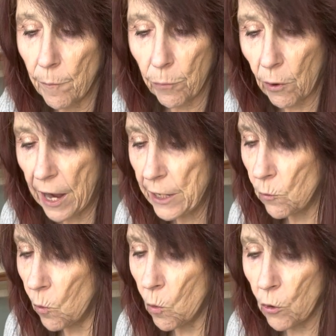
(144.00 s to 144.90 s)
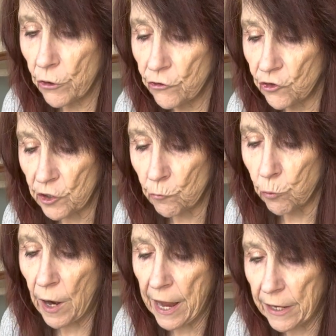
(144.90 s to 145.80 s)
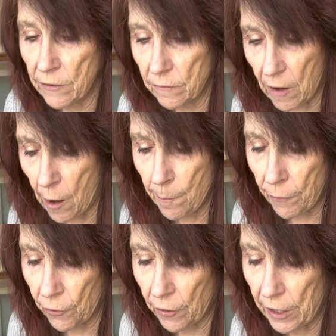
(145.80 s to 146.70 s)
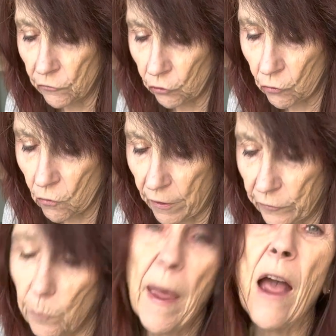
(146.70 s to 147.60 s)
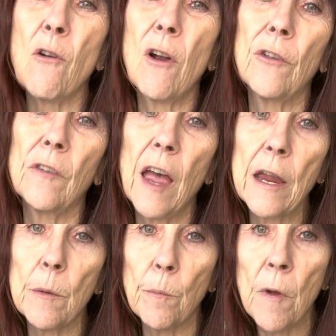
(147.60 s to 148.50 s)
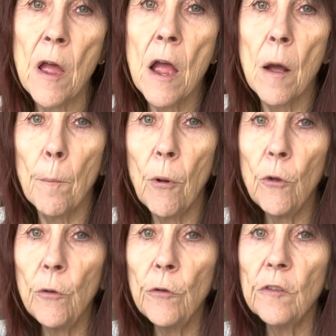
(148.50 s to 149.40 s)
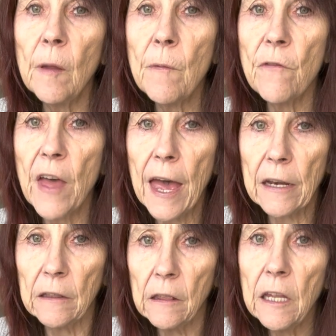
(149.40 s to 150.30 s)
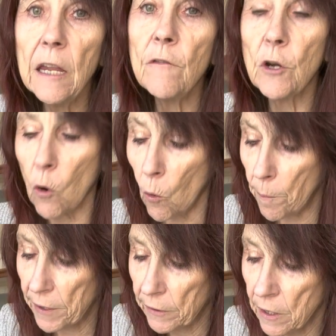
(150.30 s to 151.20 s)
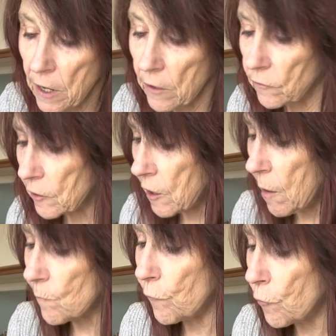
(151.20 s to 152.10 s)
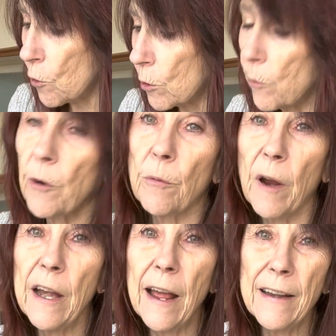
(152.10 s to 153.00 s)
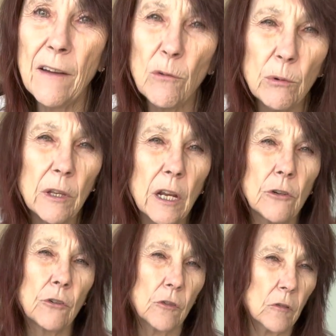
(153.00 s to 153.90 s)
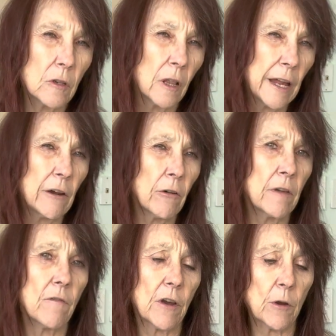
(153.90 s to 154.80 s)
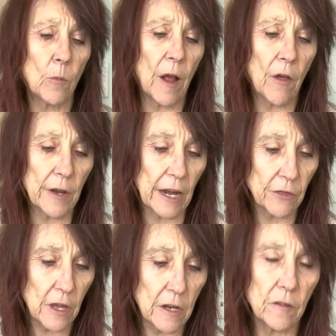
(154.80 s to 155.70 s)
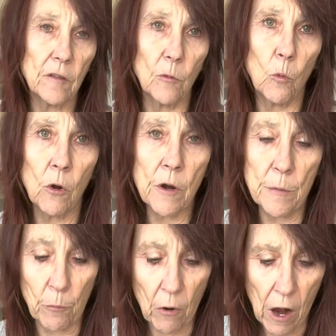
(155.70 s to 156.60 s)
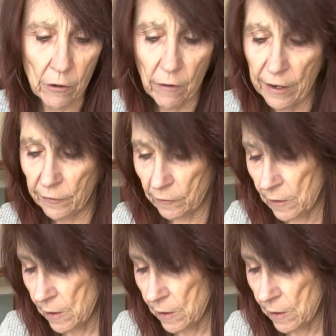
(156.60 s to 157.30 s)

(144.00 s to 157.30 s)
bright orangey red, umber, and turquoise backgrounds. I can pull some of that and leave it open to come forward, right? I never really understood layering very well, and I think it's a work in progress.